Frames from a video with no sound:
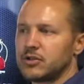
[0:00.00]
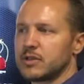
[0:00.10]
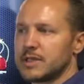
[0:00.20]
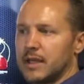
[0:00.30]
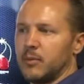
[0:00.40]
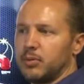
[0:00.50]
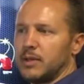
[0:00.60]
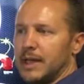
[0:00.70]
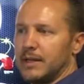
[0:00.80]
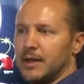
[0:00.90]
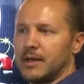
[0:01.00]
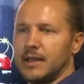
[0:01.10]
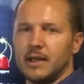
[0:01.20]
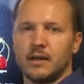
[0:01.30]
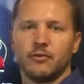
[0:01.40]
just like a plant not
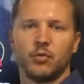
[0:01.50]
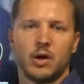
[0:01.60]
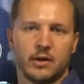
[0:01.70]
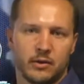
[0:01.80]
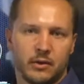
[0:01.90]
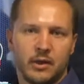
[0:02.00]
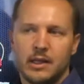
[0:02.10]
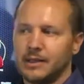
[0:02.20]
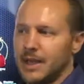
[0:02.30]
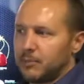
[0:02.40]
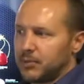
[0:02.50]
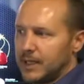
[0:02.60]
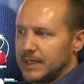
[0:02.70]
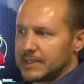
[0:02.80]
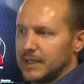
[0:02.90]
getting enough water. That
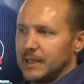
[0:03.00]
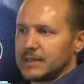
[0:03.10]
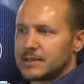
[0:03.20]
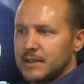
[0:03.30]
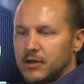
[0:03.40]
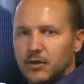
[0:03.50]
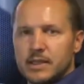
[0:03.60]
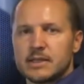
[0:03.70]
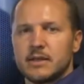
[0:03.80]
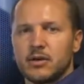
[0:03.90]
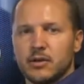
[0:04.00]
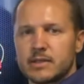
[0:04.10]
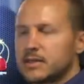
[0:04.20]
plant is going to get sicker and sicker and